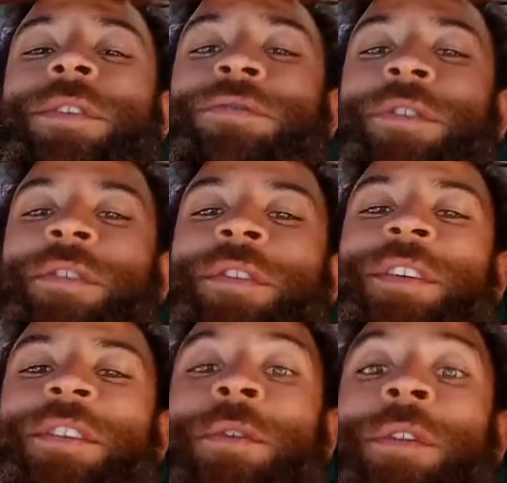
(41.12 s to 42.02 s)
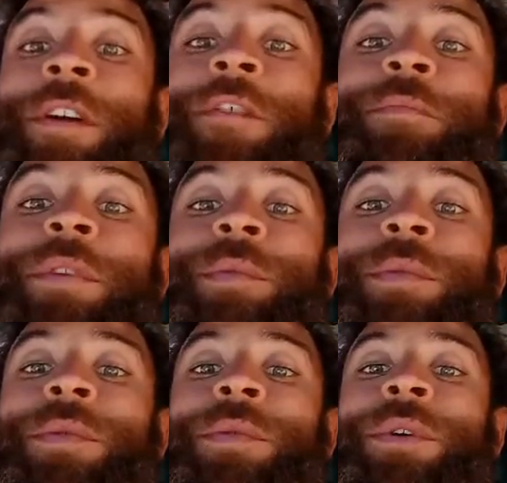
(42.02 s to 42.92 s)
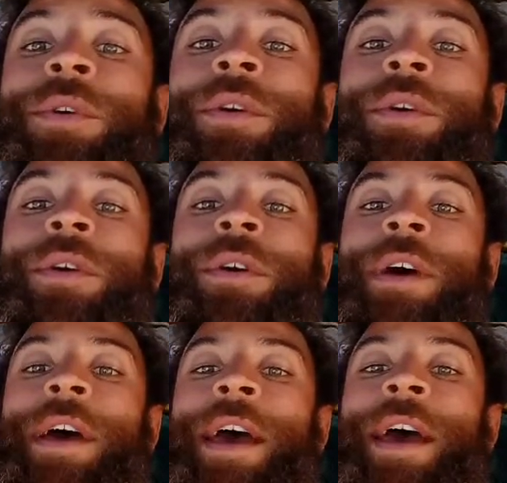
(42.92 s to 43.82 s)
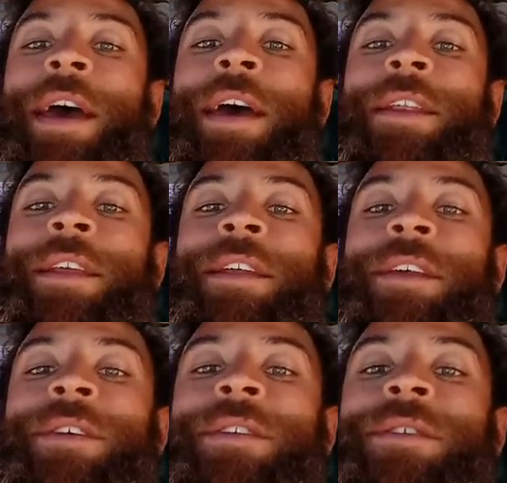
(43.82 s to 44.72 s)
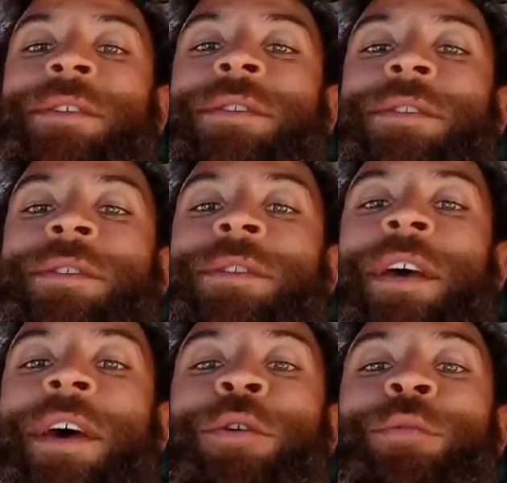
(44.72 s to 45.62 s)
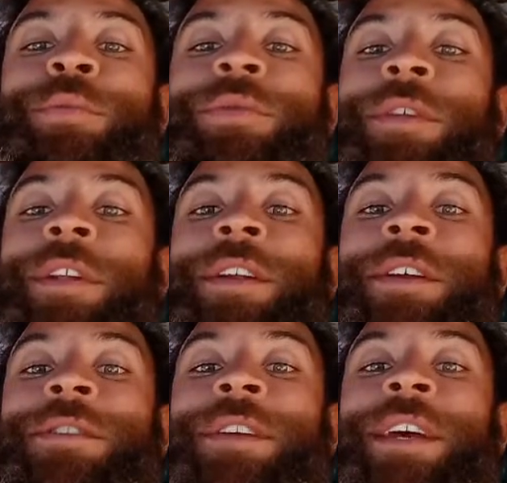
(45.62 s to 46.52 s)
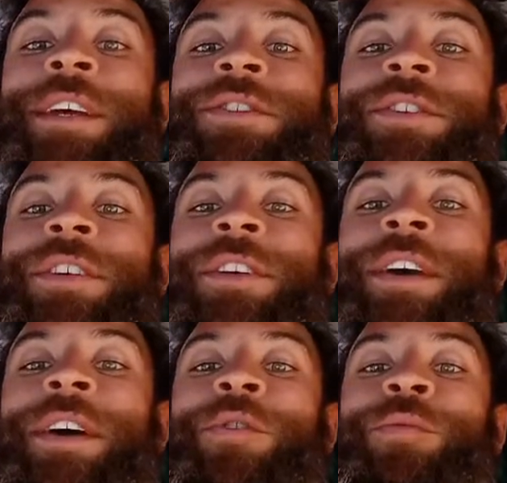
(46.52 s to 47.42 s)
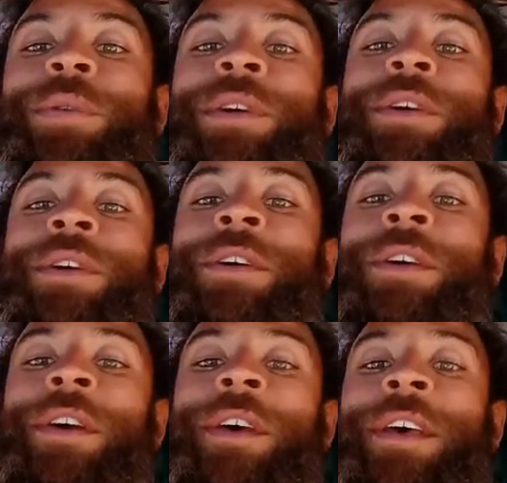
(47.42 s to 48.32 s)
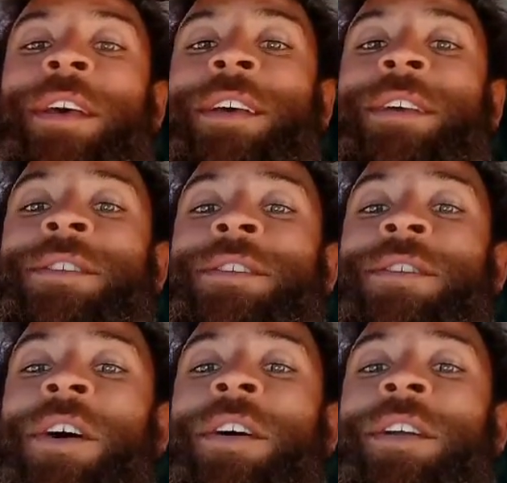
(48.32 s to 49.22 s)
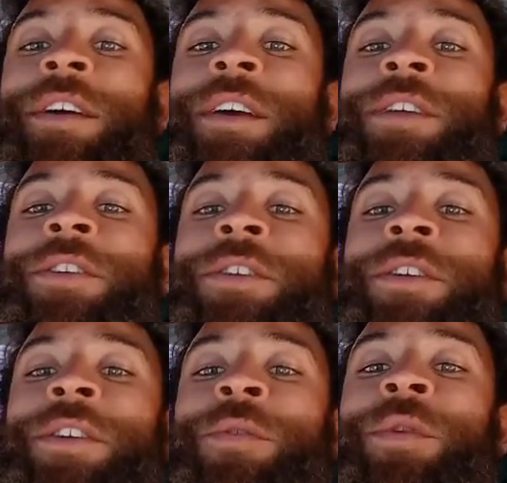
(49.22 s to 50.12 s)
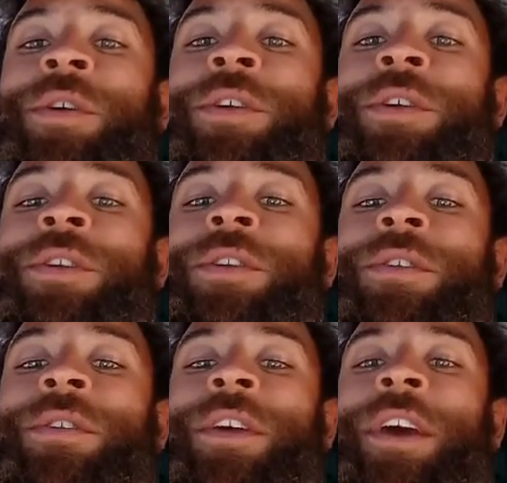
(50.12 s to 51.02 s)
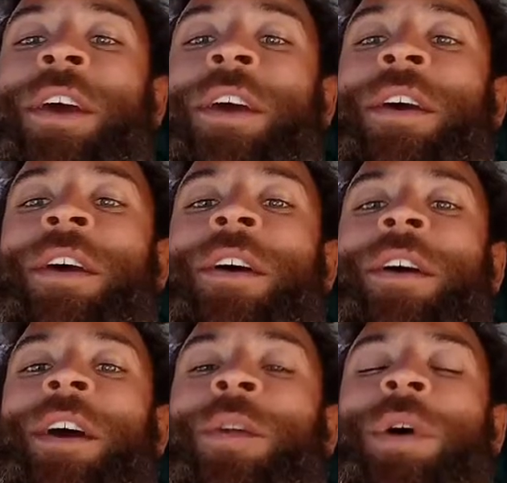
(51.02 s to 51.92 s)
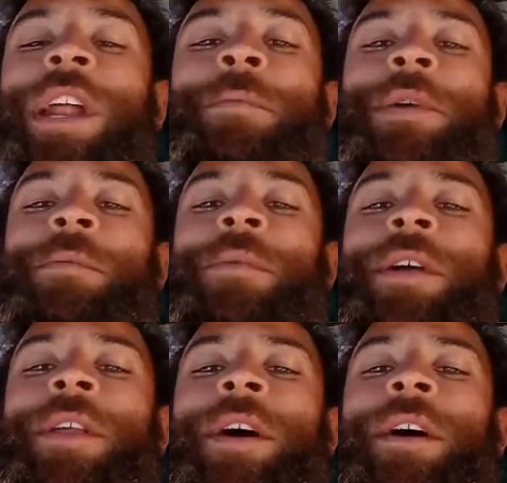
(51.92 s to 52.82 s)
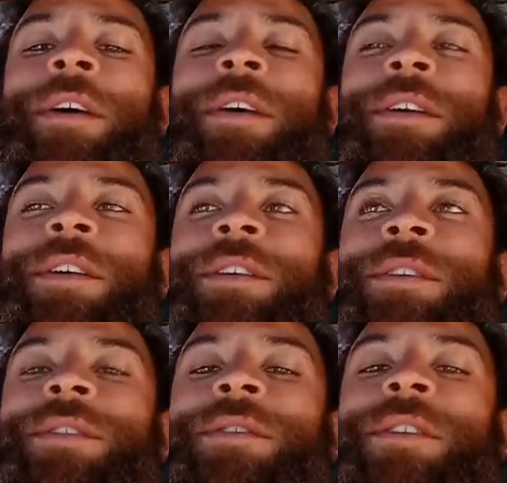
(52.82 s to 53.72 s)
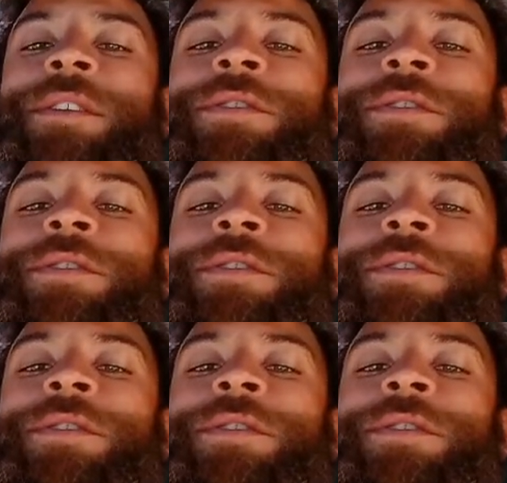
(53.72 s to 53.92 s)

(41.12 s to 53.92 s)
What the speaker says: is relevant to a lot of people, and it is help. The letters Help is not a dirty word, okay? And what I mean by that is there's